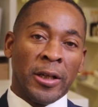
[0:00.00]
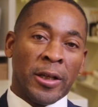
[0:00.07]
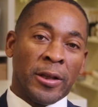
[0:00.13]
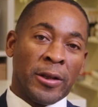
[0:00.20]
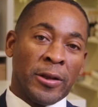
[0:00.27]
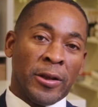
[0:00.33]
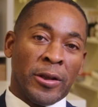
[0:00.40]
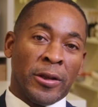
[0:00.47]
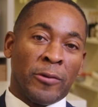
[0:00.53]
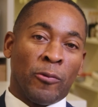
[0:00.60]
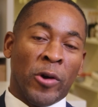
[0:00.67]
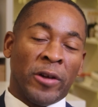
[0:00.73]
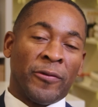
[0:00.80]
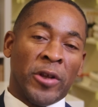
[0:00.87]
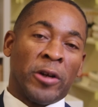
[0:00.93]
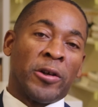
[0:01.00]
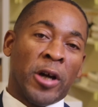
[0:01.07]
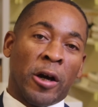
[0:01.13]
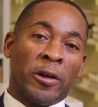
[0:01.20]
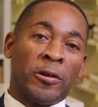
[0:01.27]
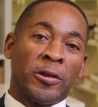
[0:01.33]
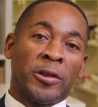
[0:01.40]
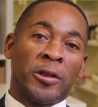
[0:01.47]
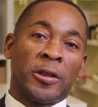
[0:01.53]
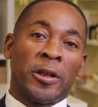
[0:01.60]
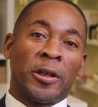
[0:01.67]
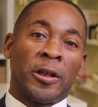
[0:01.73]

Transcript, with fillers: And one of their daughters,